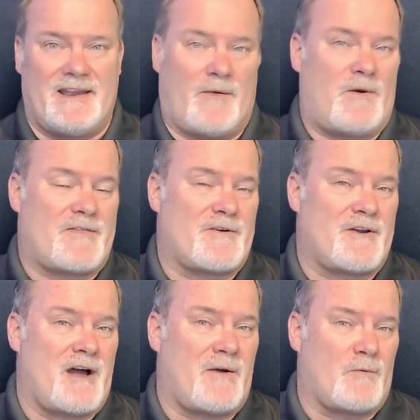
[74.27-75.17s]
Now, whether or
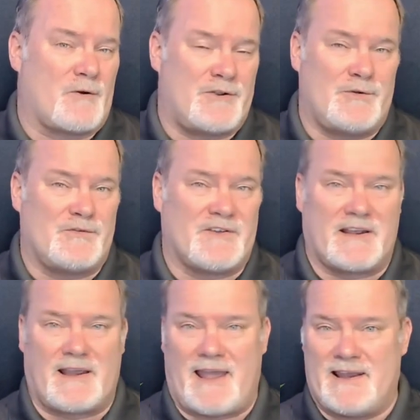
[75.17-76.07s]
not we're
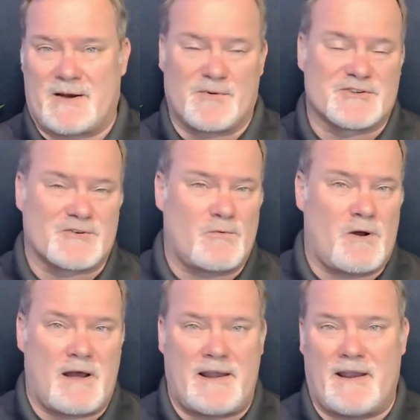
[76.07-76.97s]
using a commercial
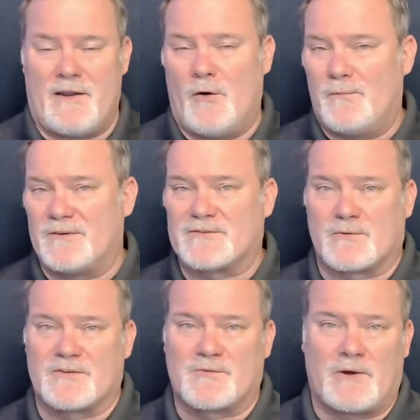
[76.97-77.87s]
one, an open
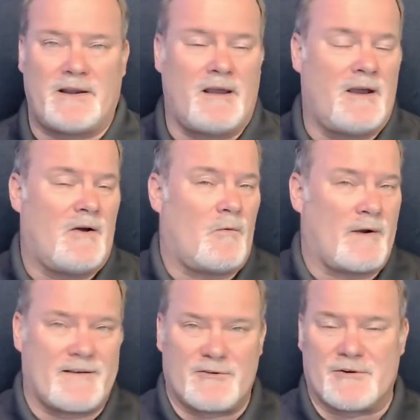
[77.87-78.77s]
source one,
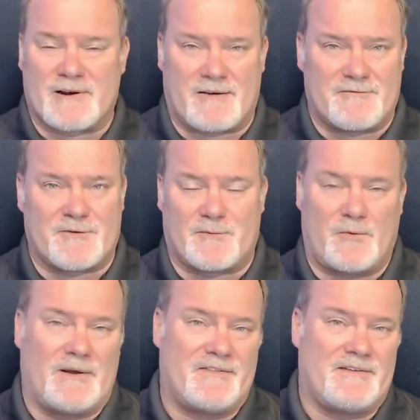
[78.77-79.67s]
whenever you're comfortable.